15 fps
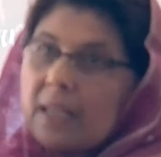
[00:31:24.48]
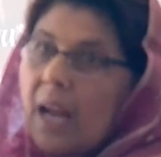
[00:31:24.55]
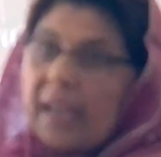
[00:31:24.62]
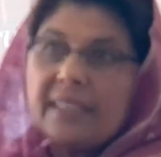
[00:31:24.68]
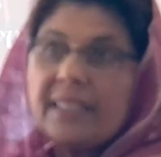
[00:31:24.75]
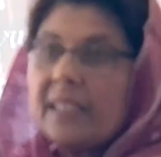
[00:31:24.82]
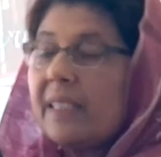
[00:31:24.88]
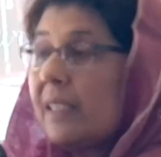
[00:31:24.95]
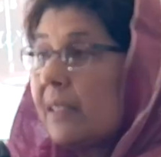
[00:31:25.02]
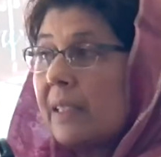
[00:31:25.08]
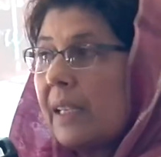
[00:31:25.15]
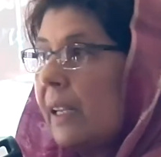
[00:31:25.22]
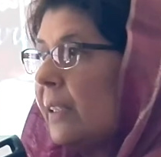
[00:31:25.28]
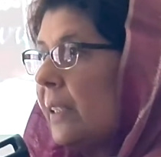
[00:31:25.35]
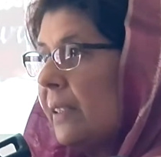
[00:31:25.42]
I sing it
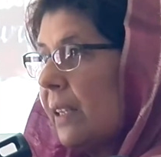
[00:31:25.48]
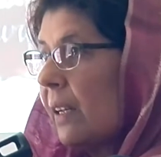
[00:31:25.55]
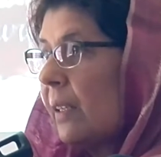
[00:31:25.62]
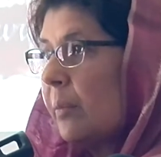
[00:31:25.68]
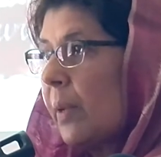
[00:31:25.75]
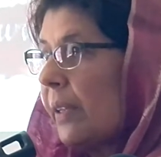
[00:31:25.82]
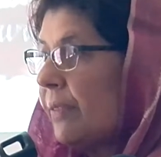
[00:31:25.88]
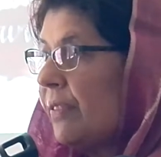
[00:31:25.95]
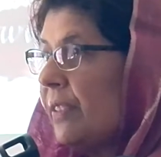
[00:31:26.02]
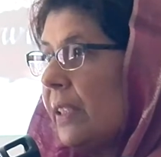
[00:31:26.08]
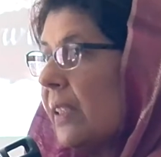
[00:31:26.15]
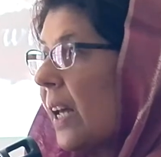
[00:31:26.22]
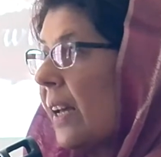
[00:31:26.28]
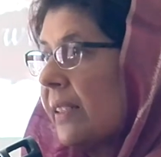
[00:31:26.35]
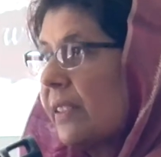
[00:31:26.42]
anytime I
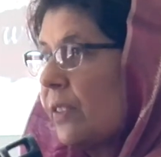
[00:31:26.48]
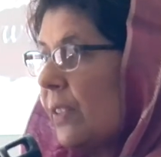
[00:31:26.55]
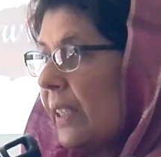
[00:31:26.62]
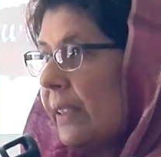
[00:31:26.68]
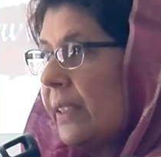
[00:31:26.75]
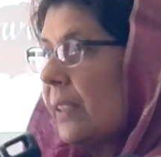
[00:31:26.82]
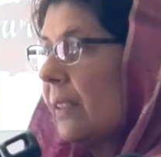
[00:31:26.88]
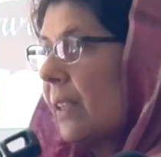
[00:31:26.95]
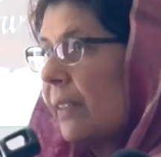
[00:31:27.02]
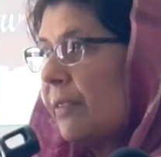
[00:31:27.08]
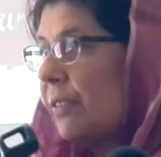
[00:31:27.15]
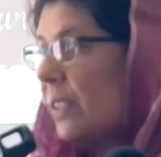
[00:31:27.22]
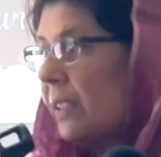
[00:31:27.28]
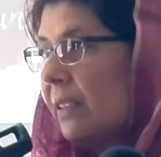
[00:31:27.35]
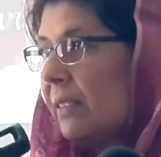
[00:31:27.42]
feel as great, and I
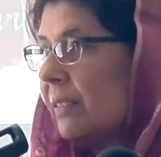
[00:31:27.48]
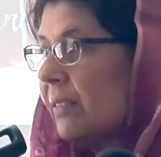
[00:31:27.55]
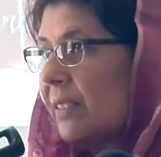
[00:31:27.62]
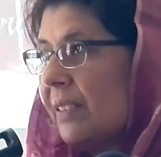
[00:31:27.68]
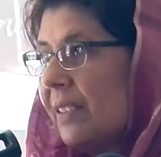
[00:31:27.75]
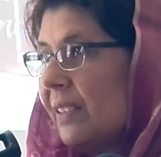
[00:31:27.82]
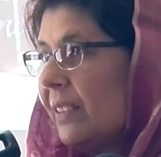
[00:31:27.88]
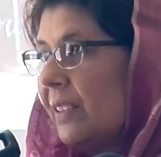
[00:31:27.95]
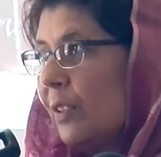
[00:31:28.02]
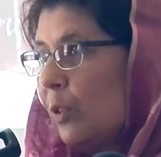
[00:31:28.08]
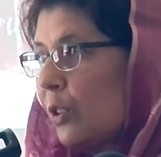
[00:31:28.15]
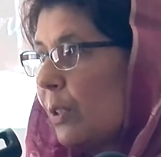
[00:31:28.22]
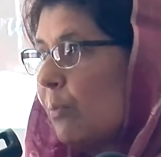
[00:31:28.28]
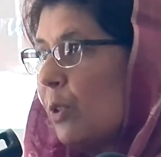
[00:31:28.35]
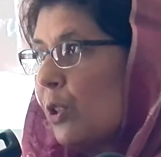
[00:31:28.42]
feel
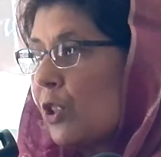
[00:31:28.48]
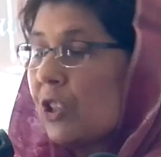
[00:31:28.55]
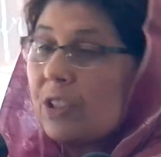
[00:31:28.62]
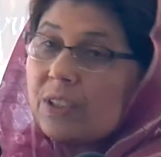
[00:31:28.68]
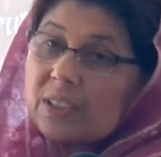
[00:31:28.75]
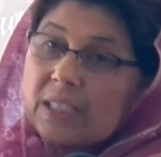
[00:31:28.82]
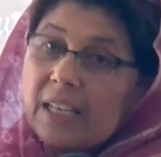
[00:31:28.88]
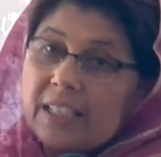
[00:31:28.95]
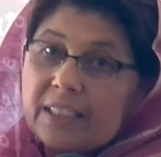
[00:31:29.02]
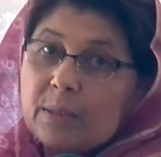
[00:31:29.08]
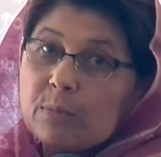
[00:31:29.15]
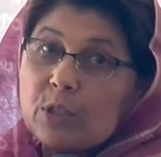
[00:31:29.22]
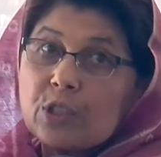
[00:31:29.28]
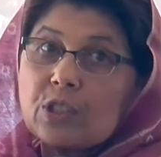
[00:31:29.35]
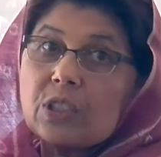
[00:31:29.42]
those emotions. The
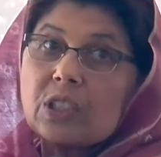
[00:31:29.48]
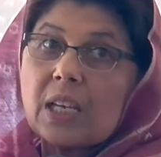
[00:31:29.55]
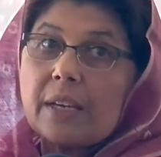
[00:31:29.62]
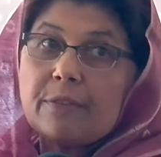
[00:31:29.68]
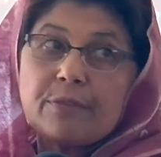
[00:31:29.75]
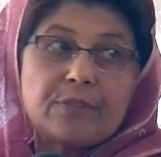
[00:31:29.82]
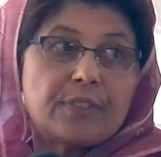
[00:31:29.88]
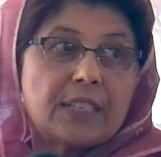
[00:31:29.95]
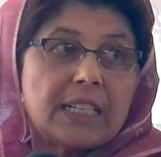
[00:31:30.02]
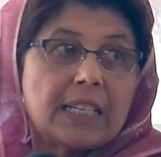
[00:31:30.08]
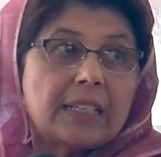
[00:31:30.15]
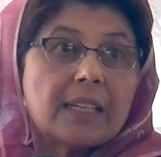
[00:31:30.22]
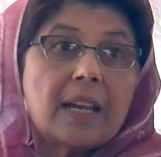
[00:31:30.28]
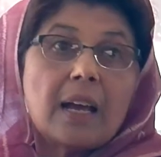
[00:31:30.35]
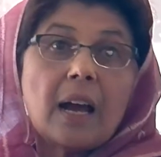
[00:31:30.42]
emotions I
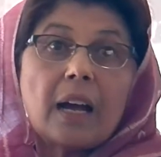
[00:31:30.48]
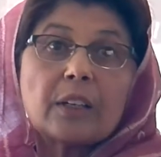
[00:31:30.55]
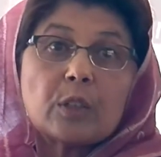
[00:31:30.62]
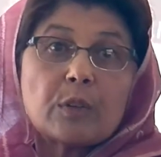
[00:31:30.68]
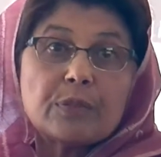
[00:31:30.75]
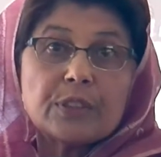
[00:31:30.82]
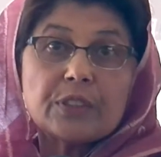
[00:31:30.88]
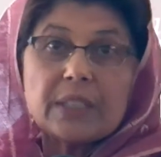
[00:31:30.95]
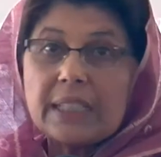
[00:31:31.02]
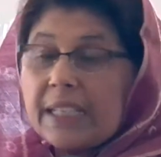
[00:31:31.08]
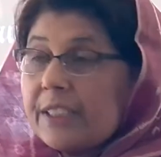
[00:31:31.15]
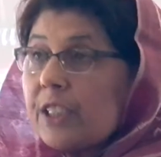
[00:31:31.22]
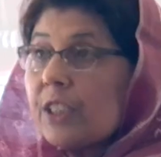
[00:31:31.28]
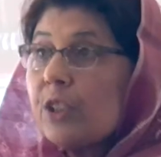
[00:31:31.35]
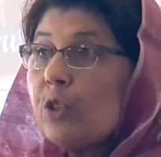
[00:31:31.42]
feel are often
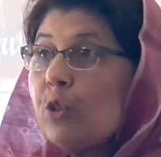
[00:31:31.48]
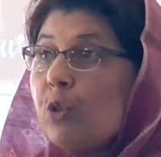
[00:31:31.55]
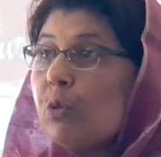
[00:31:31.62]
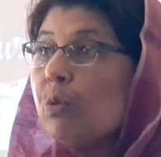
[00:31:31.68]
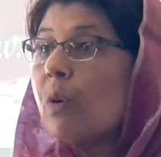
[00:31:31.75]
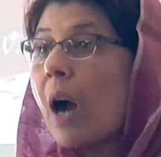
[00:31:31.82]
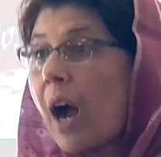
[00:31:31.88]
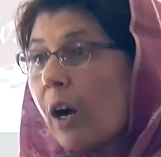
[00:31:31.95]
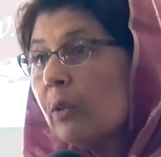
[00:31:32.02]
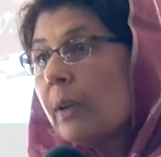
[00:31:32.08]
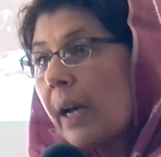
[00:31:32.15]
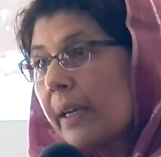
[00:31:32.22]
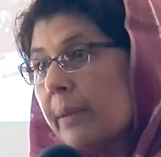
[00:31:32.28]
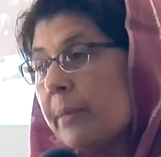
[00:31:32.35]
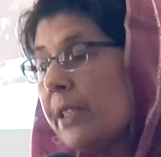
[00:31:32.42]
related to how
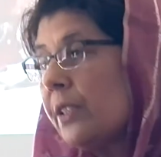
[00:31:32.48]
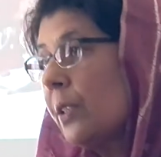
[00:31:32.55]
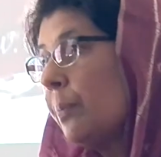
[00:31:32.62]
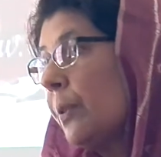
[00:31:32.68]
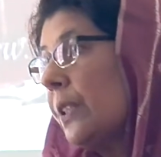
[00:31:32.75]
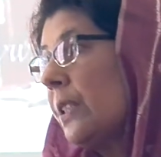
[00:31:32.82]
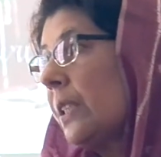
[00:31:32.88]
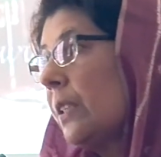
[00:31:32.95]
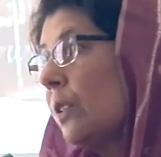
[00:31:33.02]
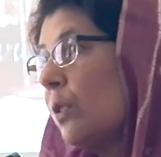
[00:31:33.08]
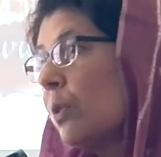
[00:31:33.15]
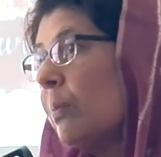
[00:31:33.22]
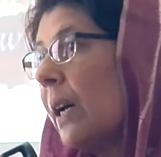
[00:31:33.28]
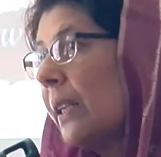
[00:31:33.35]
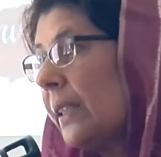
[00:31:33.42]
I am interpreting
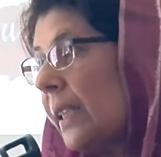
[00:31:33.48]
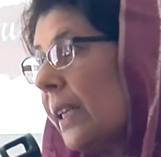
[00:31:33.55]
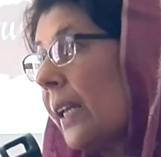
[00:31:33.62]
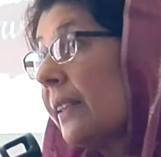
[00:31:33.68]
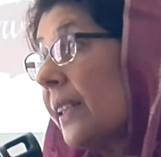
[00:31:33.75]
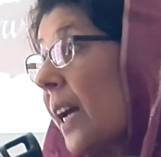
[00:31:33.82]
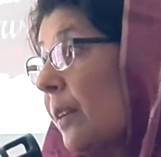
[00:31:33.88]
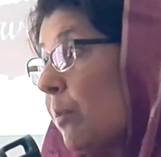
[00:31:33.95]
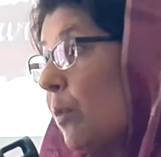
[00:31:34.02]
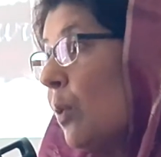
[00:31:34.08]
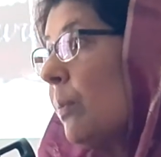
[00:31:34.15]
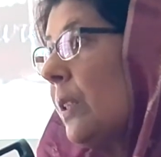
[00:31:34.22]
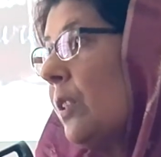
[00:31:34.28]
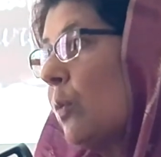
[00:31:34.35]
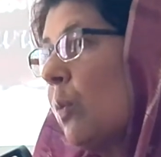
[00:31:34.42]
Gurbani at that
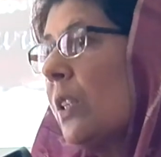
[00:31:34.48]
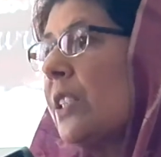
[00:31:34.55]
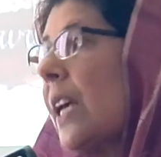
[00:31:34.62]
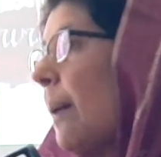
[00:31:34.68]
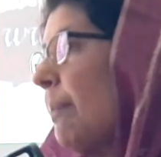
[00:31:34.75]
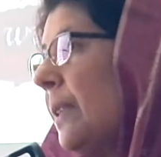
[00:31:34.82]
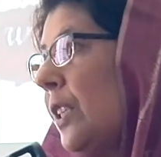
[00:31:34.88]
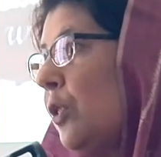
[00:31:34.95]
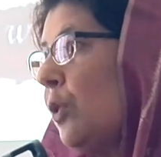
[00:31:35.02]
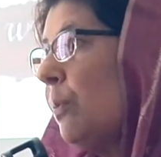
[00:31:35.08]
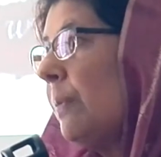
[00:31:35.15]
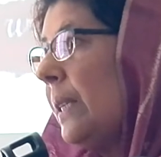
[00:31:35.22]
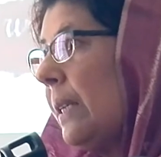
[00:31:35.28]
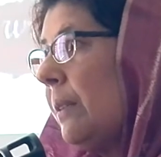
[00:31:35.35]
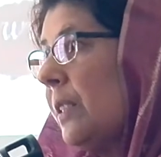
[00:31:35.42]
moment, what's happening to
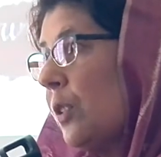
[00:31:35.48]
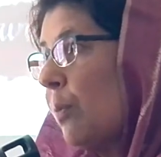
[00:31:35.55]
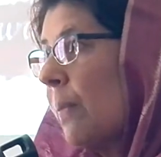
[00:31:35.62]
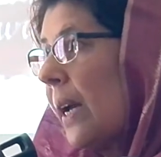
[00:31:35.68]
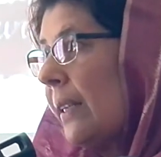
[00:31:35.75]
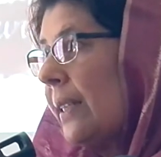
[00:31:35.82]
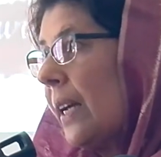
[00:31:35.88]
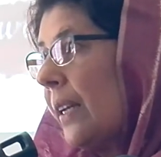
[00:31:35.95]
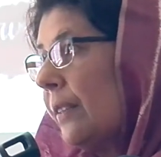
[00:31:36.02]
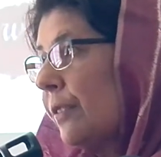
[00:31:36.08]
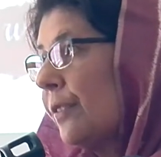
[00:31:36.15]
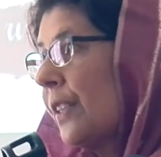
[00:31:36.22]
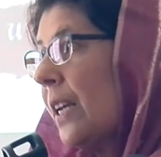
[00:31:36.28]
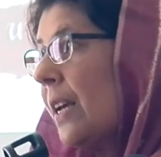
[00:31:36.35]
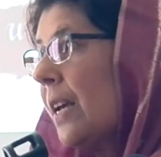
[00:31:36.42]
me, to my life.